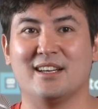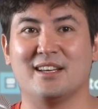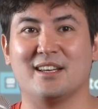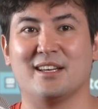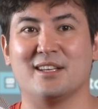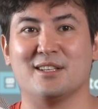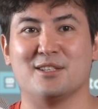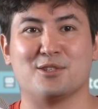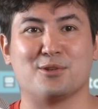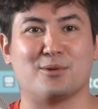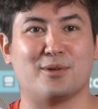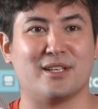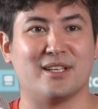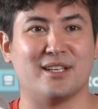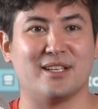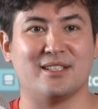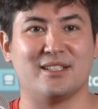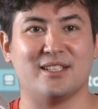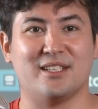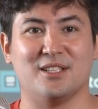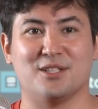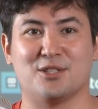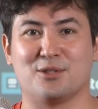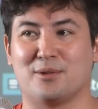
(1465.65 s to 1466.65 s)
in
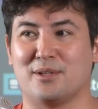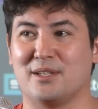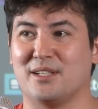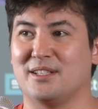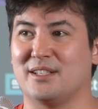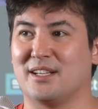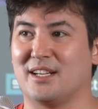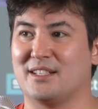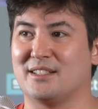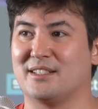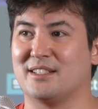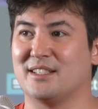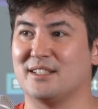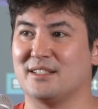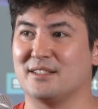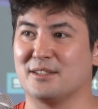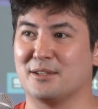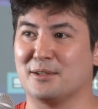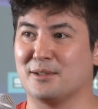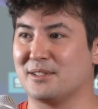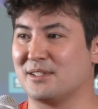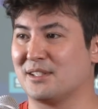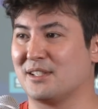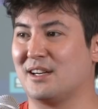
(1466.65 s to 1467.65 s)
2018, 2019,
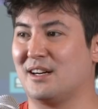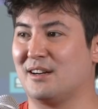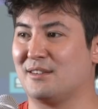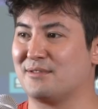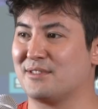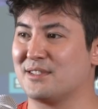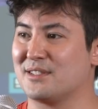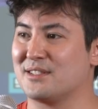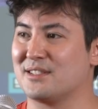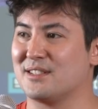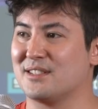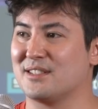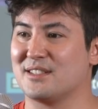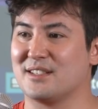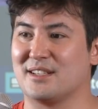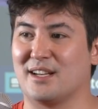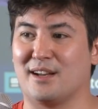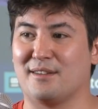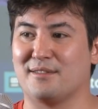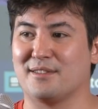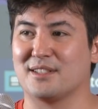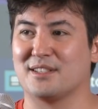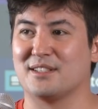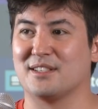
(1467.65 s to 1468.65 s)
going to conferences and
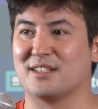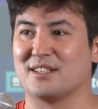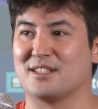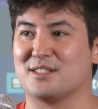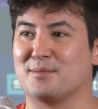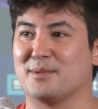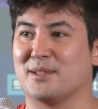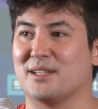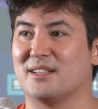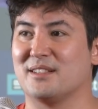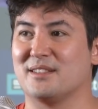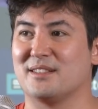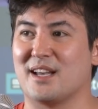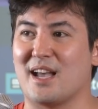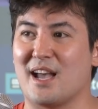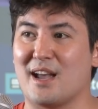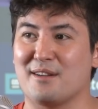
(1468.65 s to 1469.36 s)
having to explain to